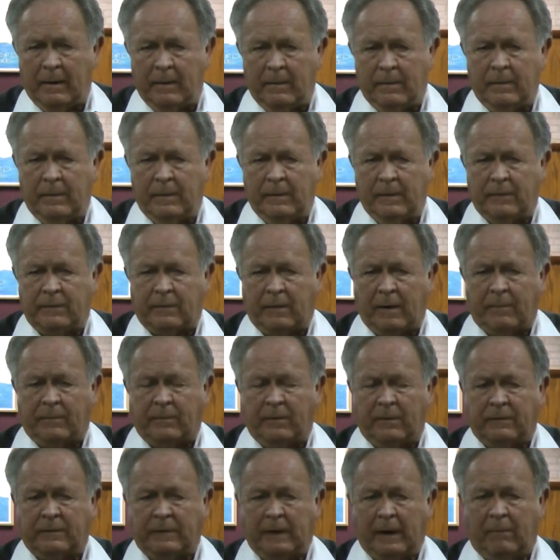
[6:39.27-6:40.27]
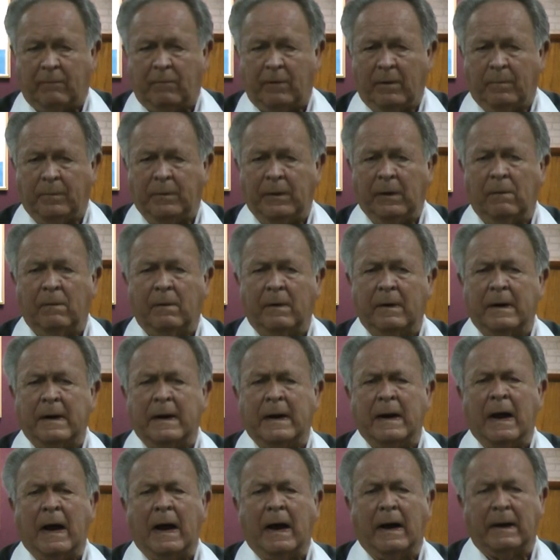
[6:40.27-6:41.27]
Uh, The scripture said rebuke
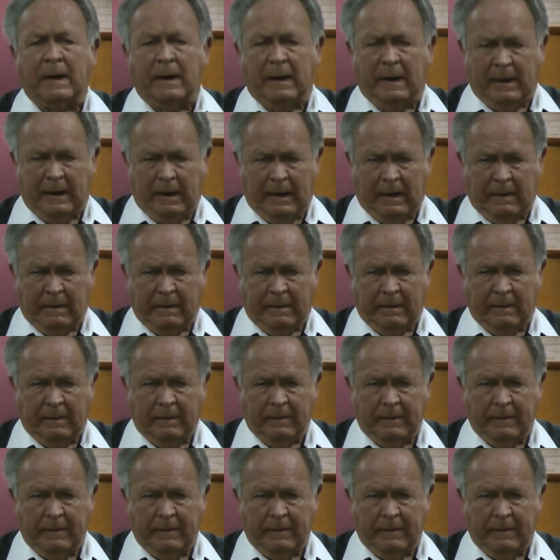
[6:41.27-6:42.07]
not an elder.